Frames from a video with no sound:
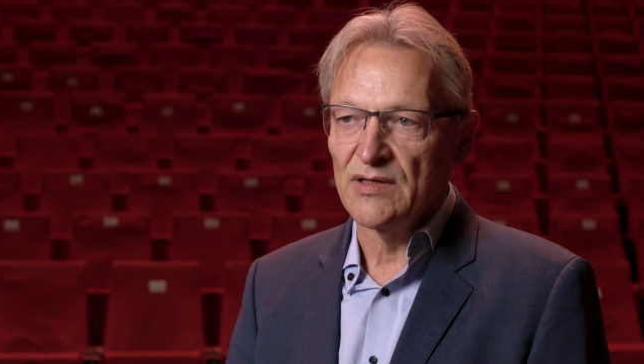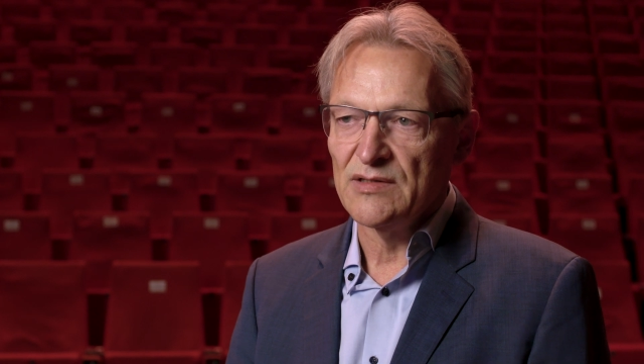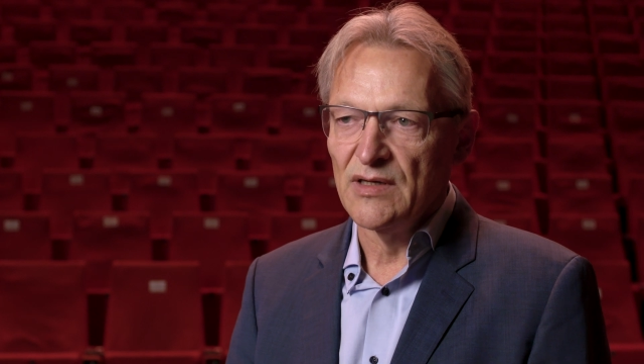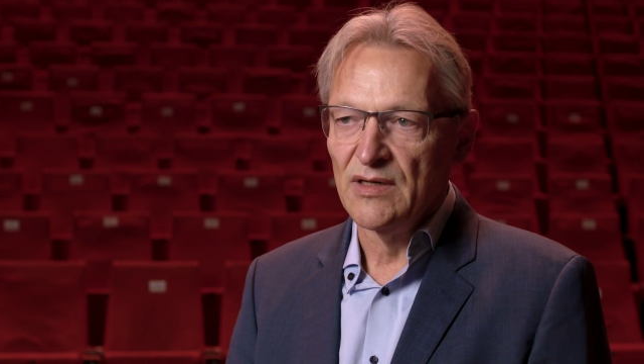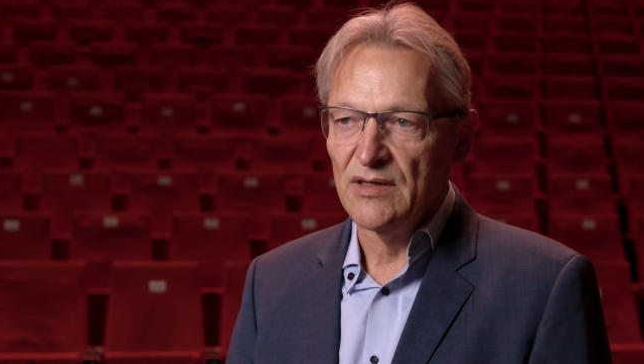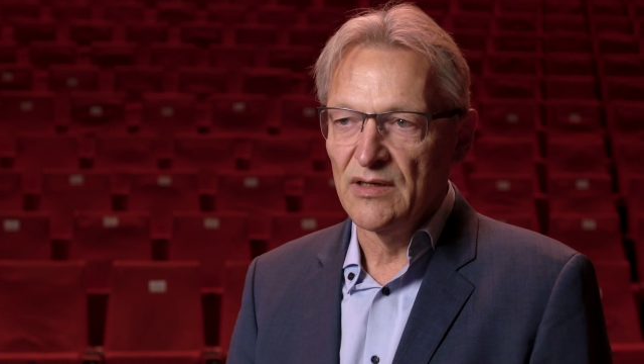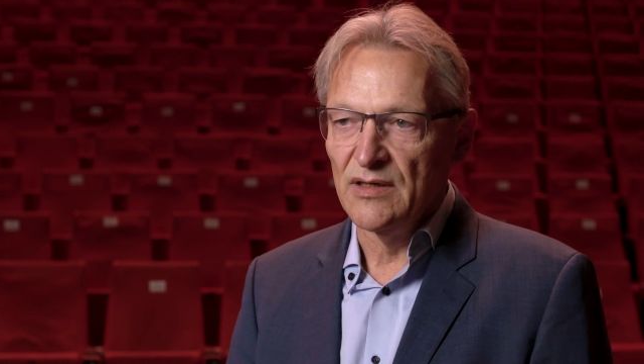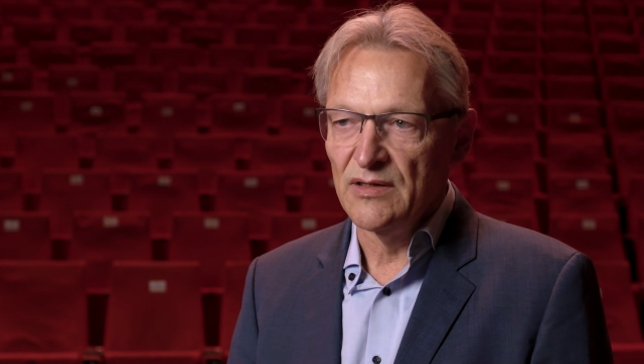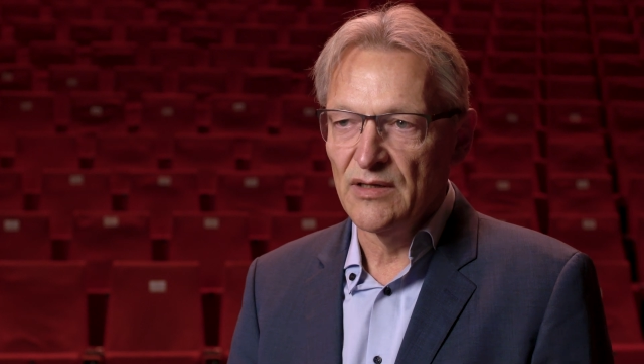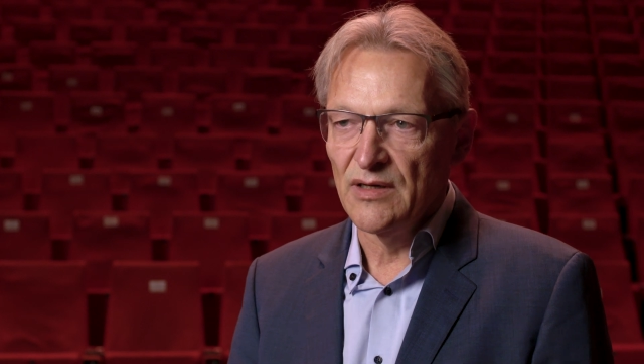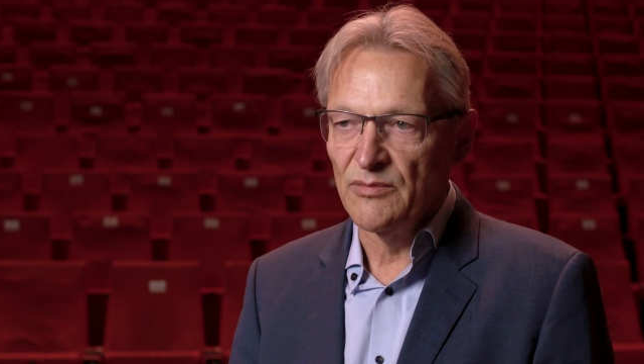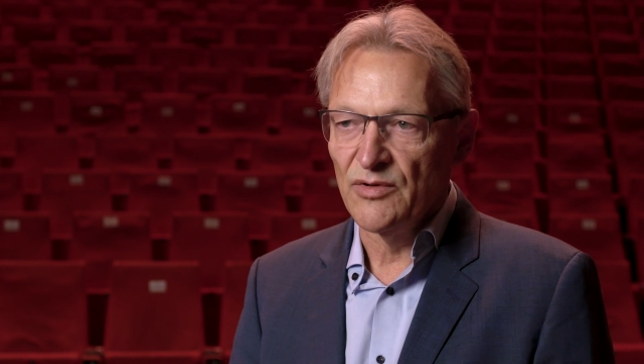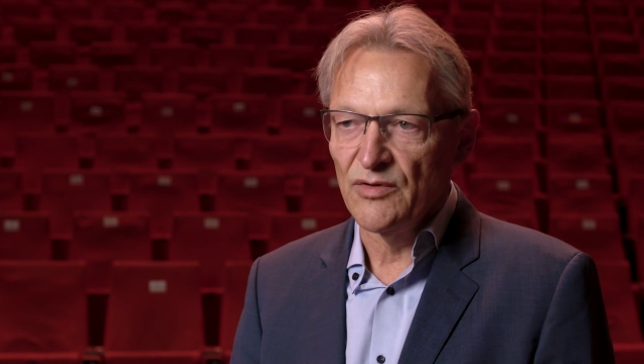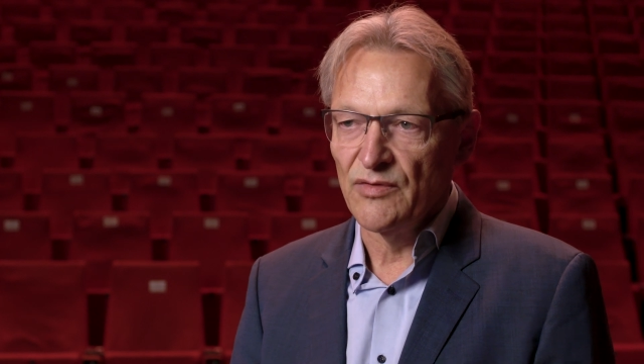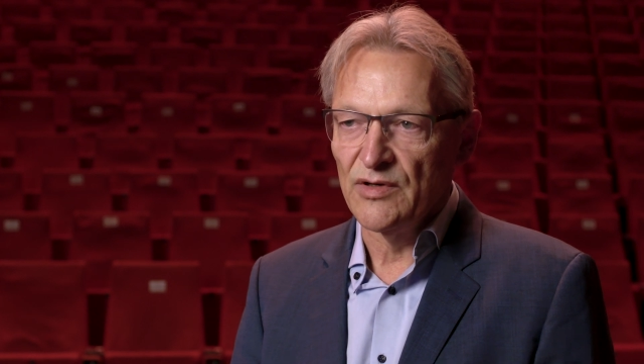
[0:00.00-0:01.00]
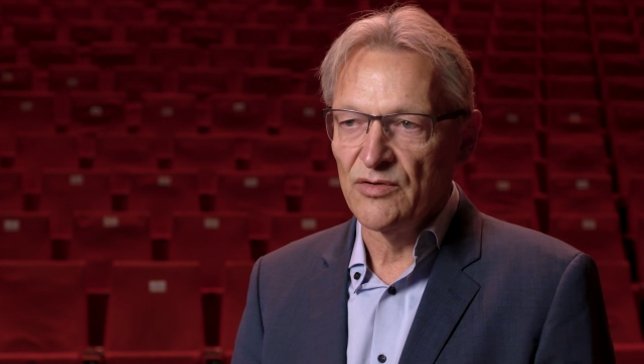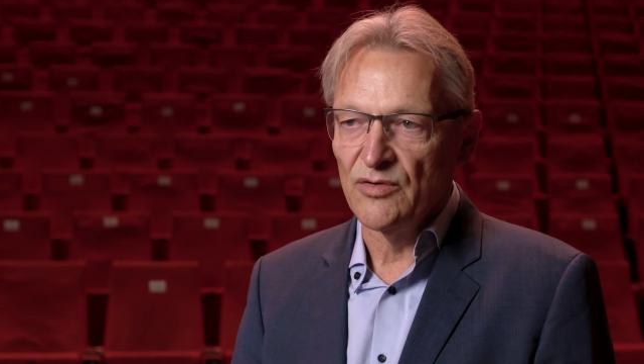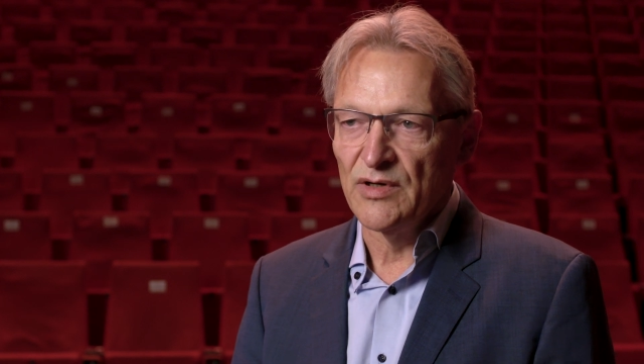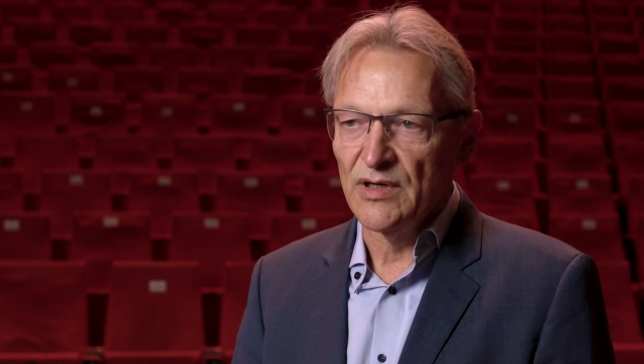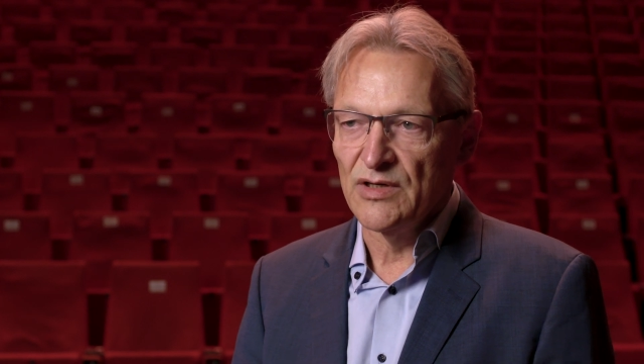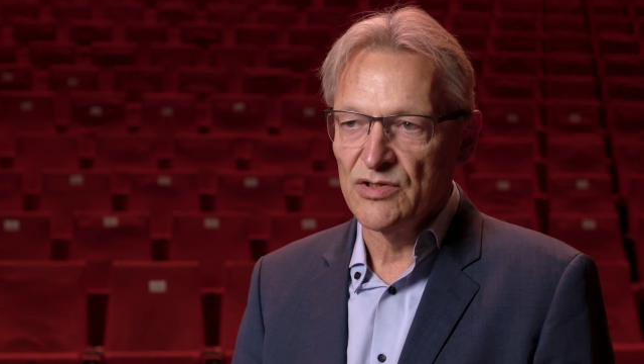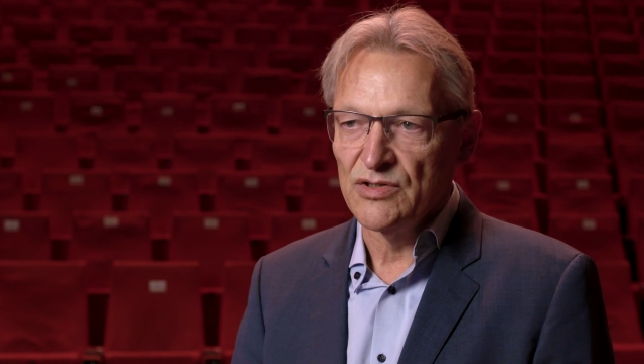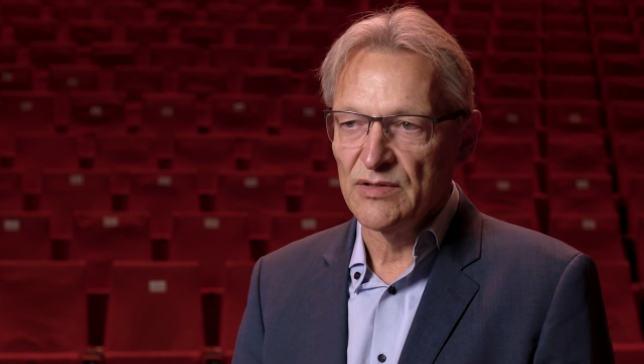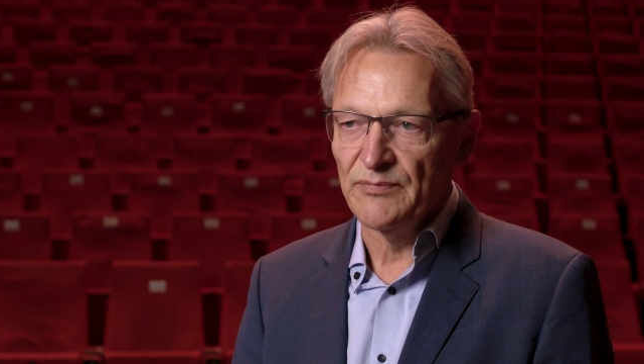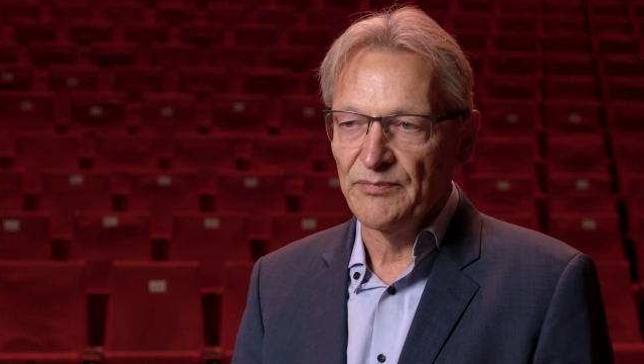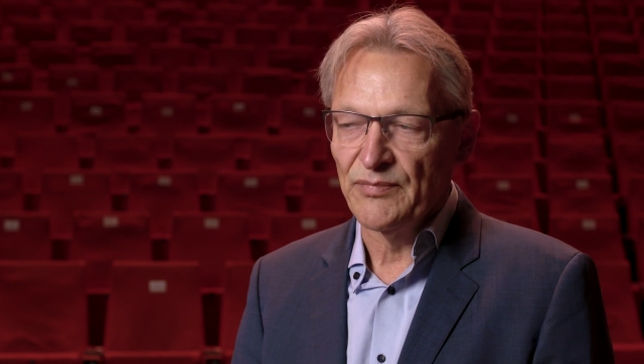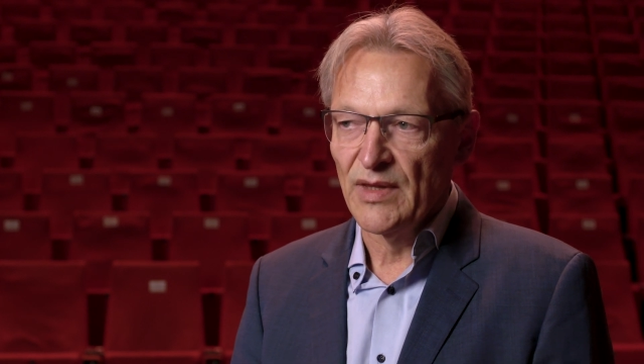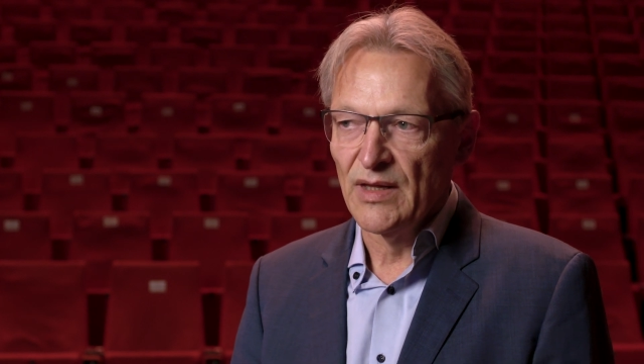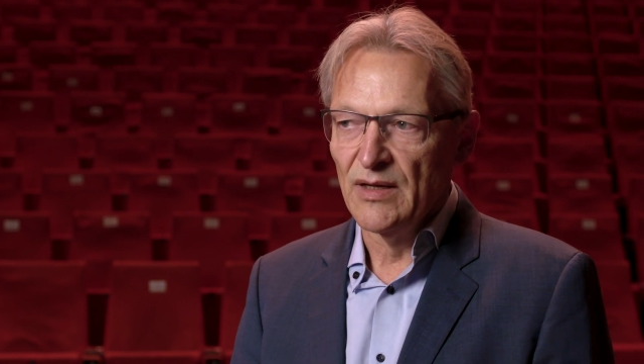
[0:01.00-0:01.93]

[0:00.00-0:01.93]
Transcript: as in terms of education.